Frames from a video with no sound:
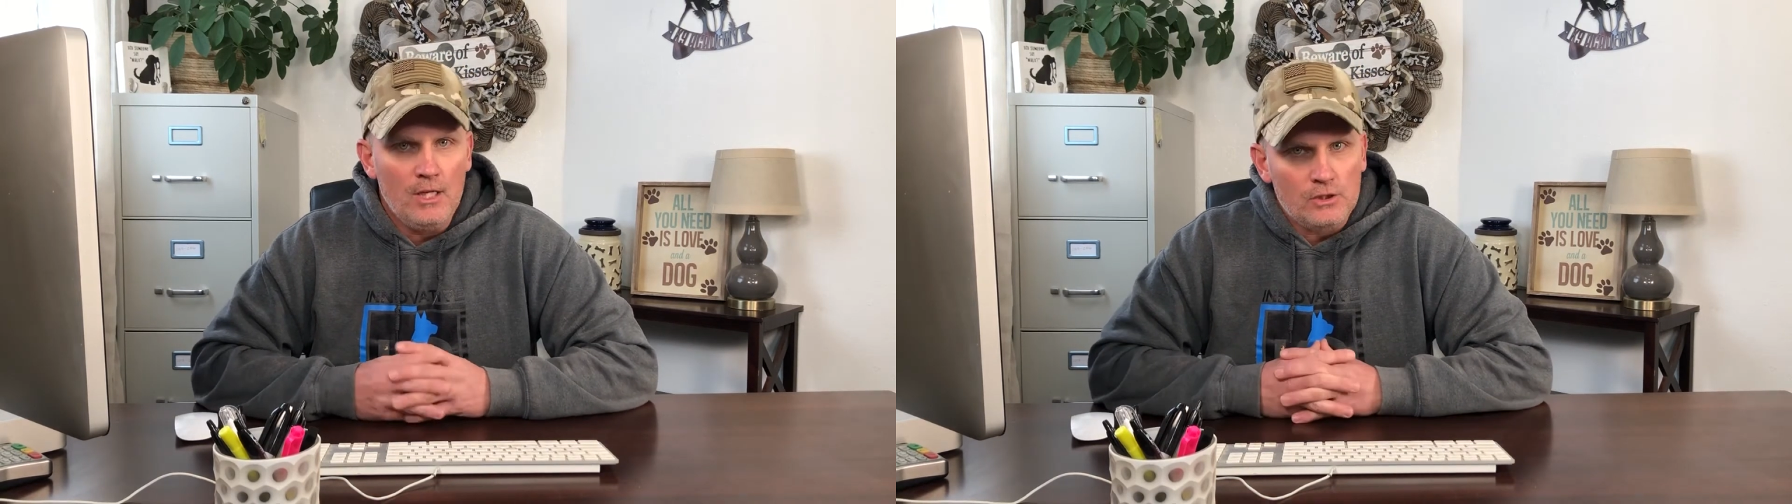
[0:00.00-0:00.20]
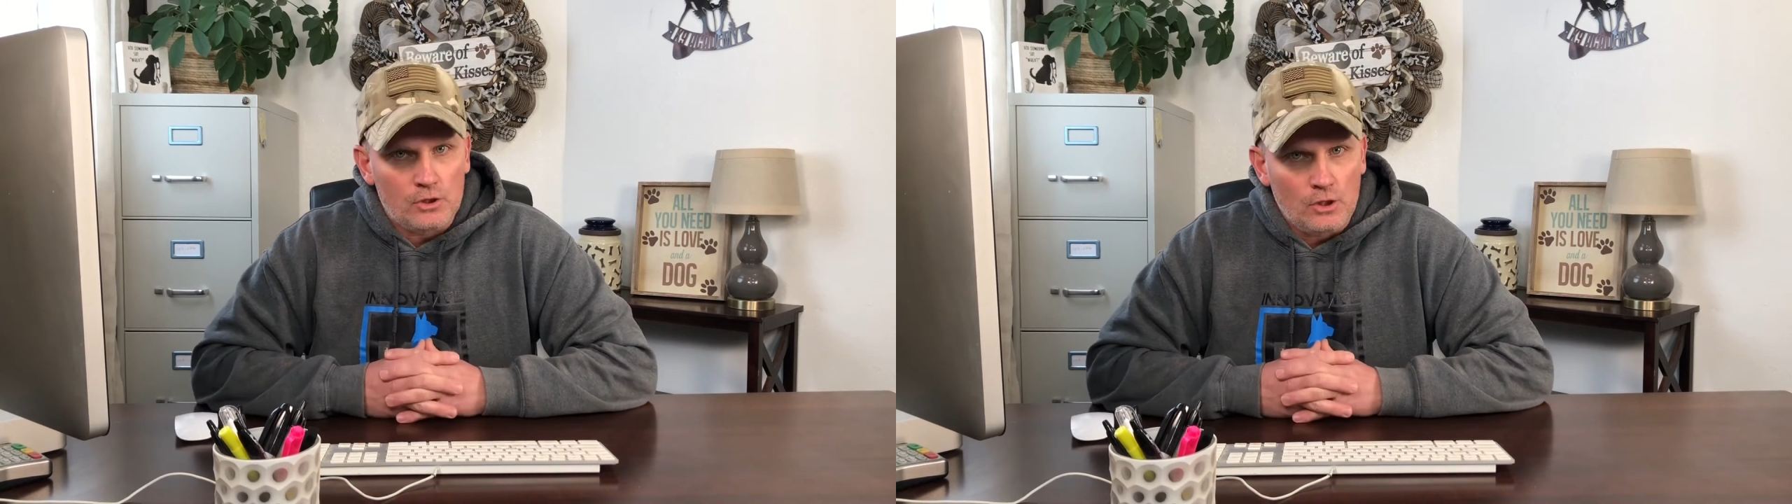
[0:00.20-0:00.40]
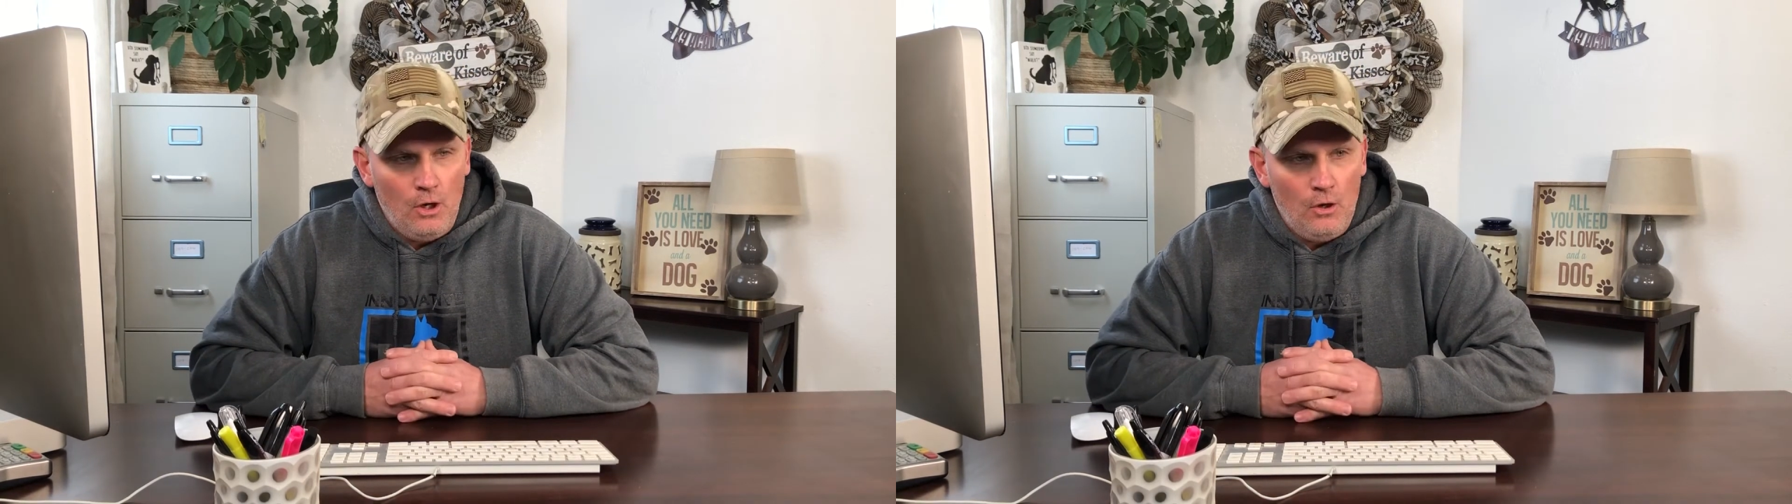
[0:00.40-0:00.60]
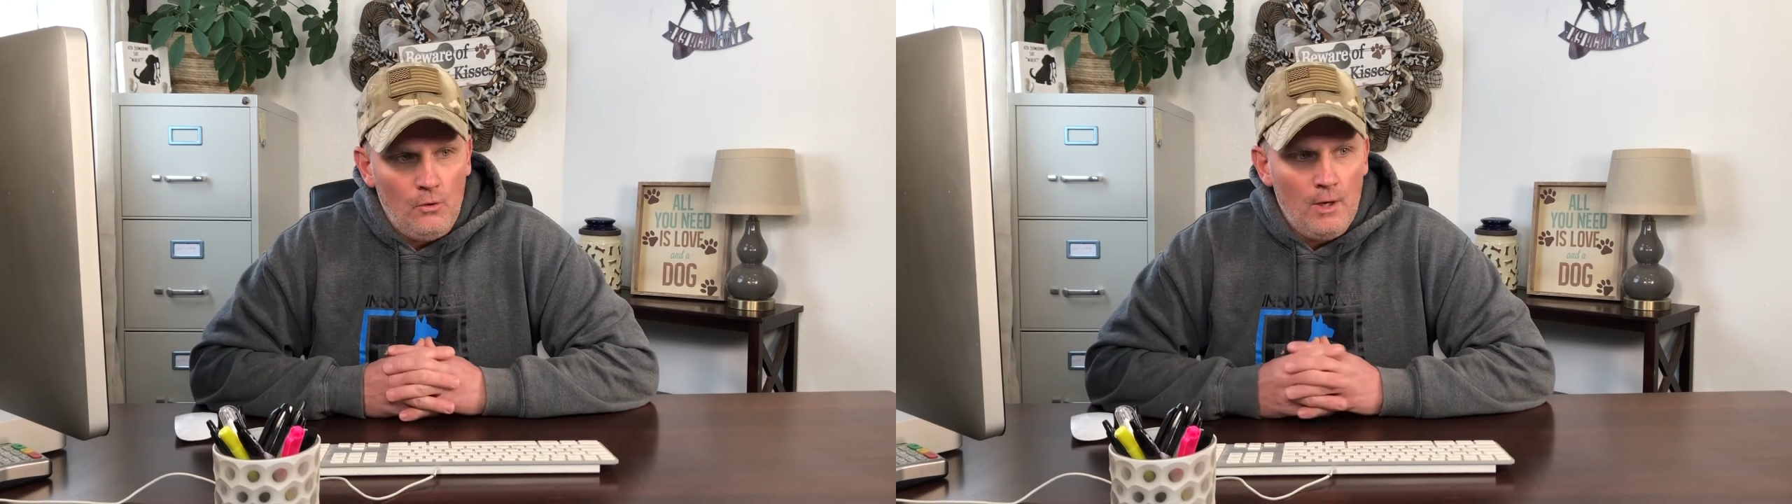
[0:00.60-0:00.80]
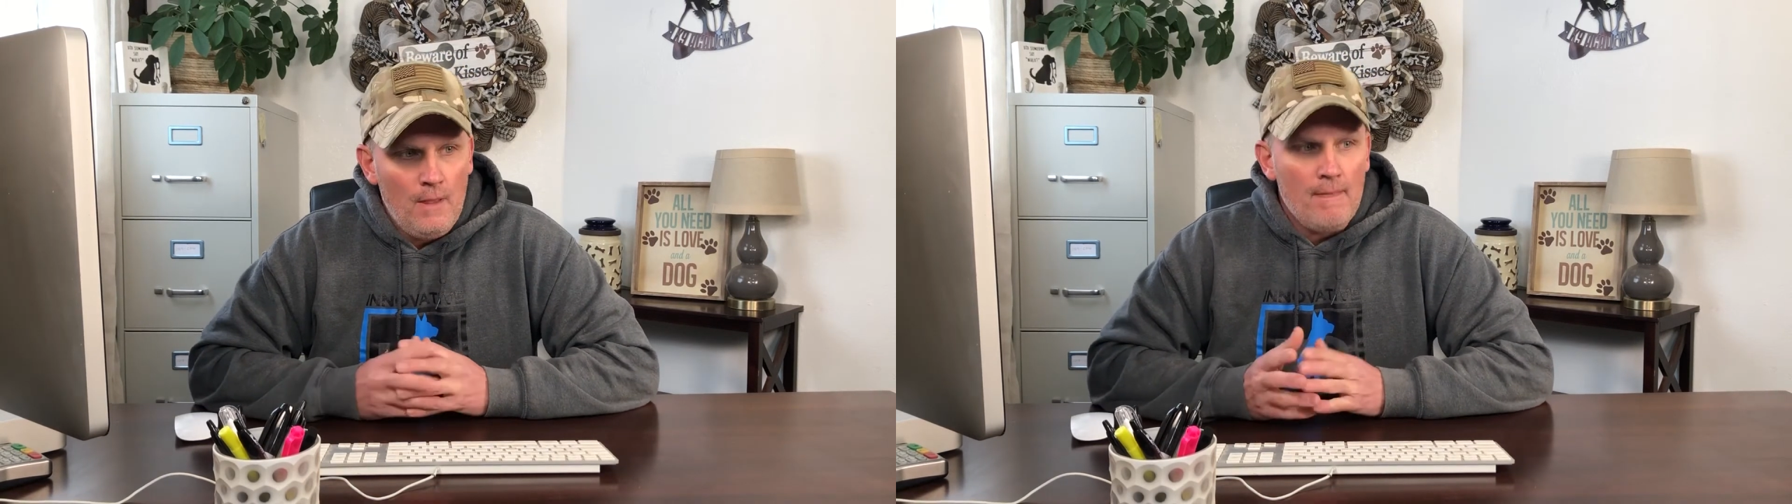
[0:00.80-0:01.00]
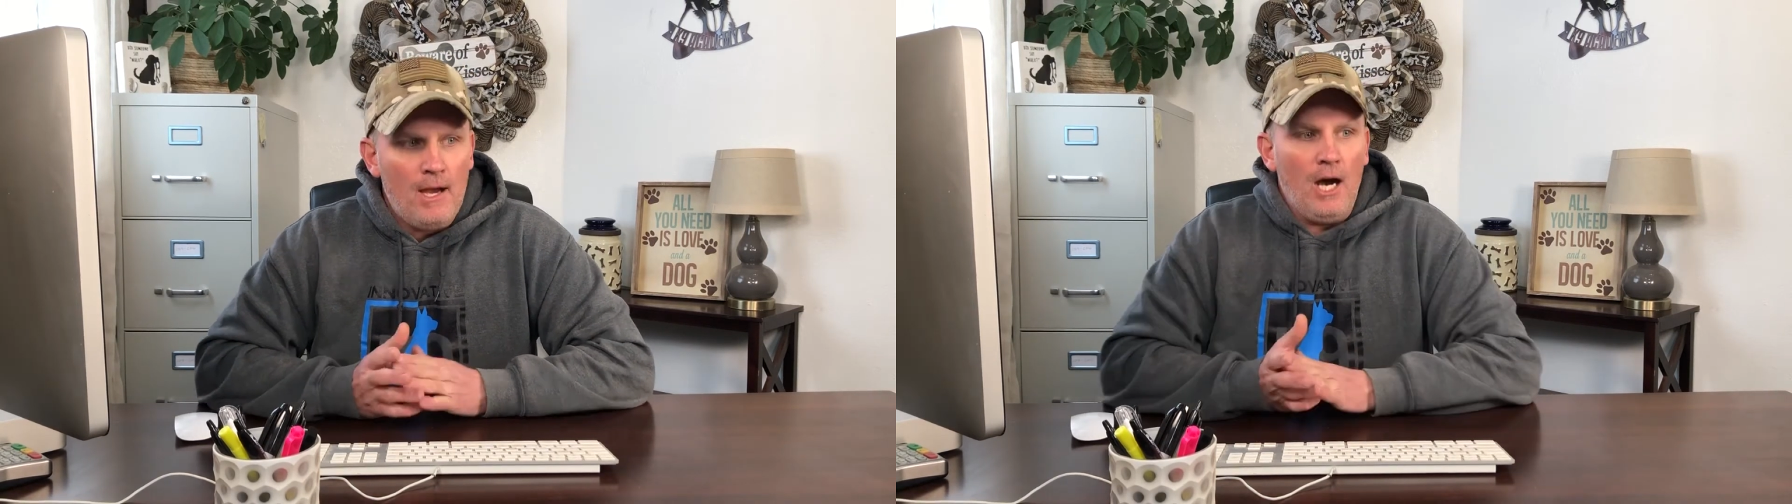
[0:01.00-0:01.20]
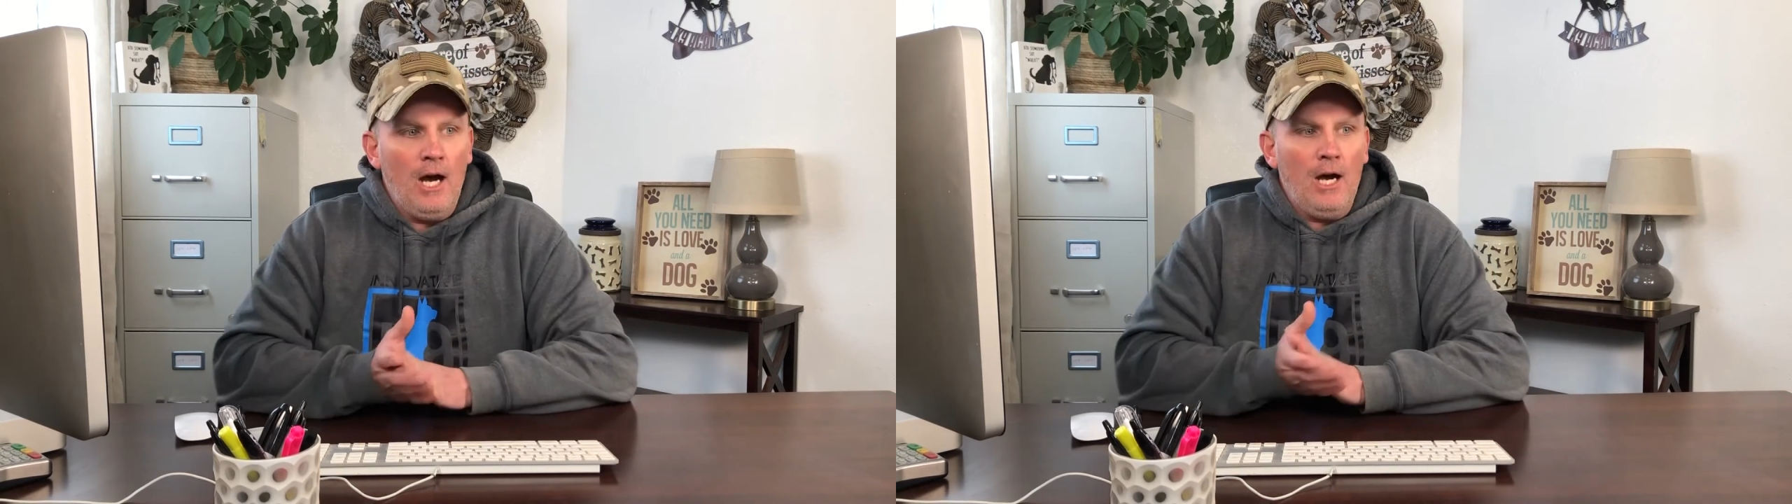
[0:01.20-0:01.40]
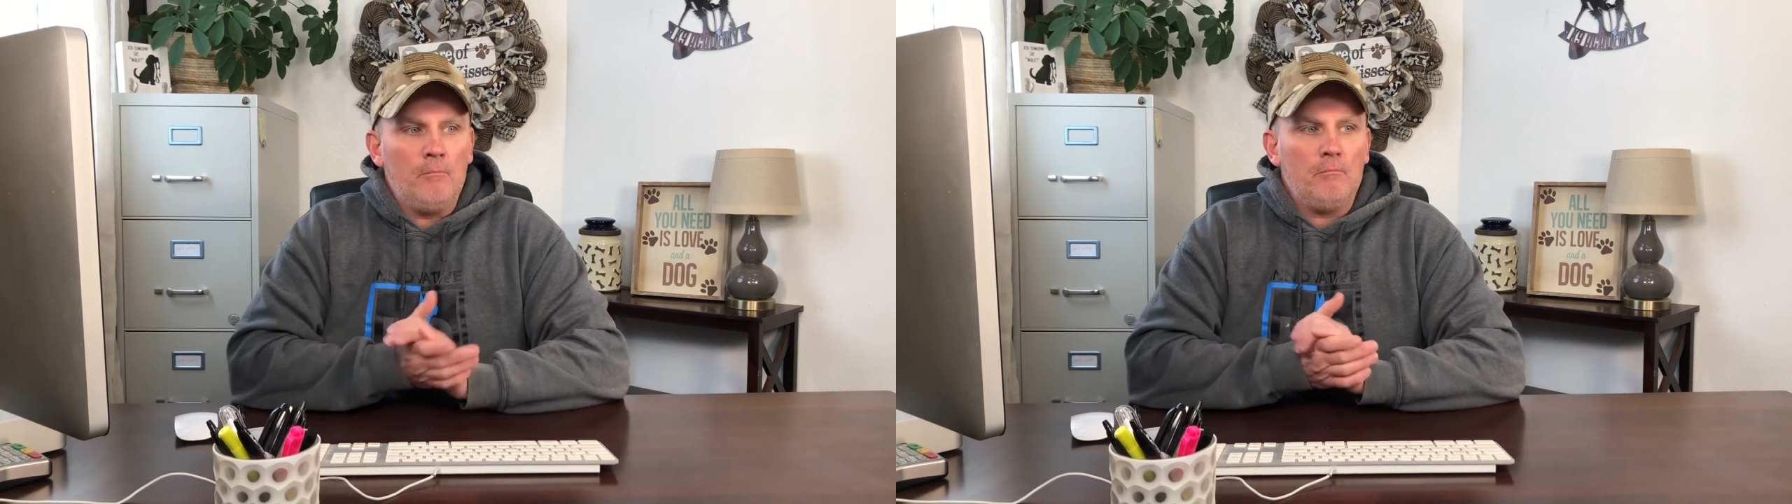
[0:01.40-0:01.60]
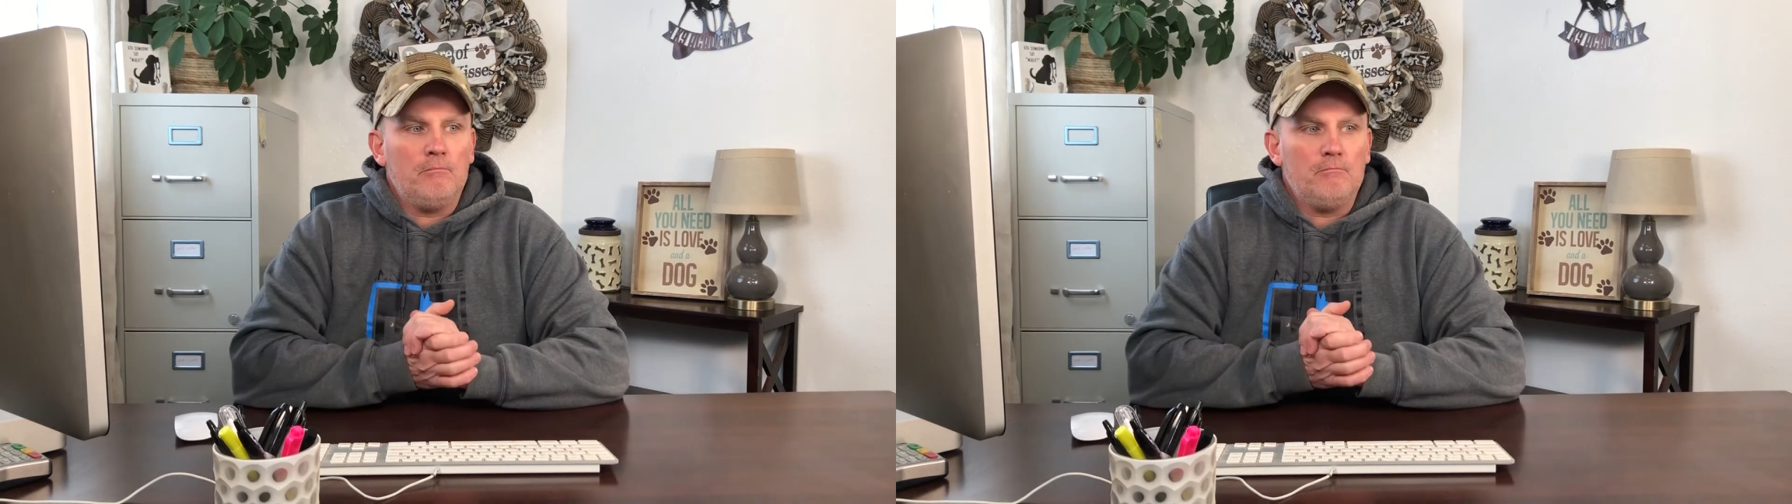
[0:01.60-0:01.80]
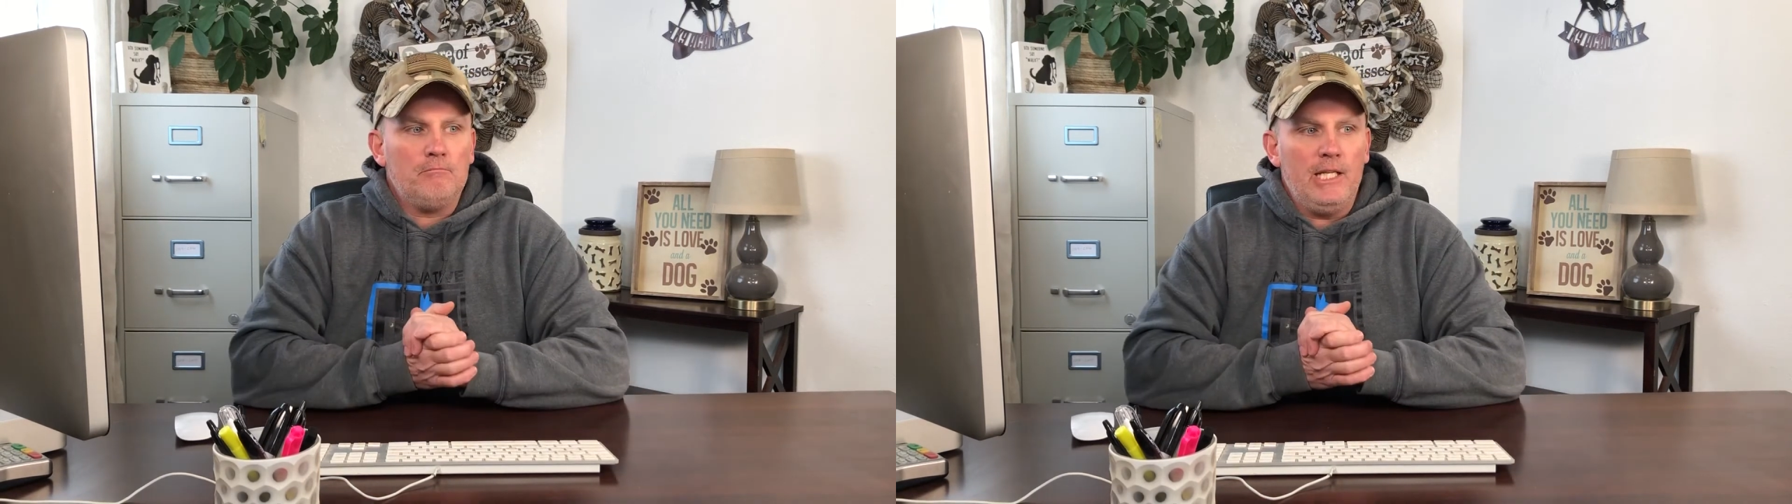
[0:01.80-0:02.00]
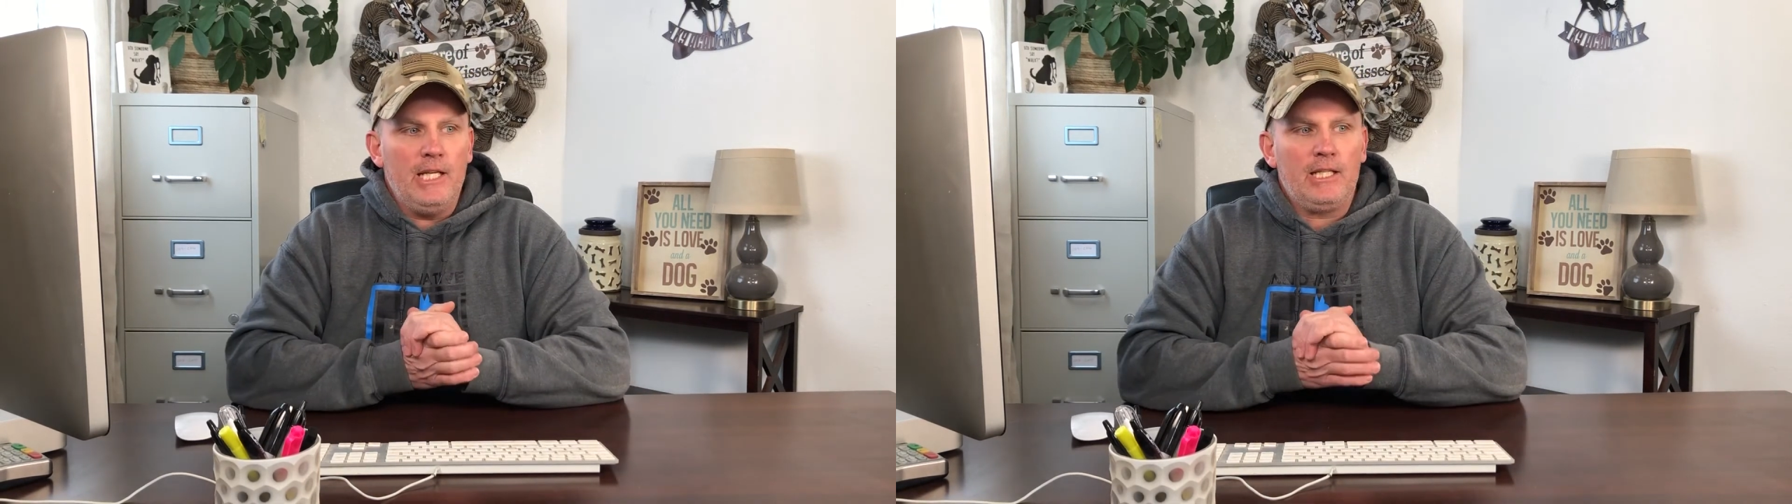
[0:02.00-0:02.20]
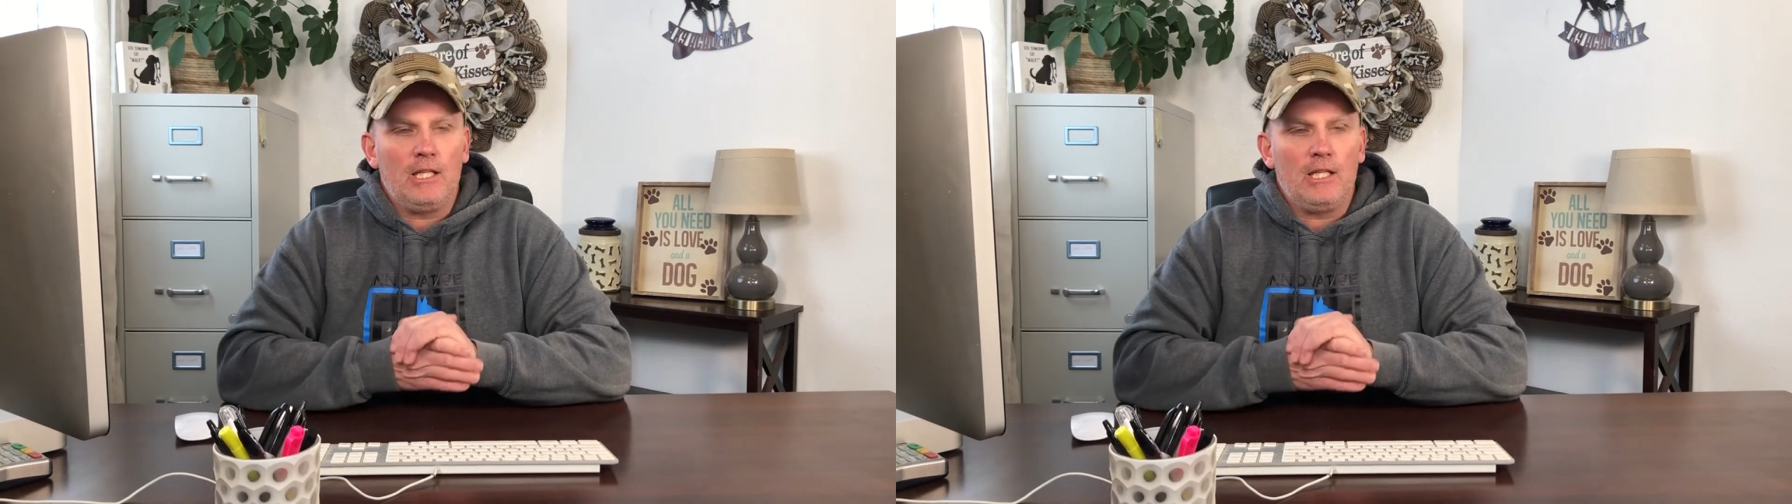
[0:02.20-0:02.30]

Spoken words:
So in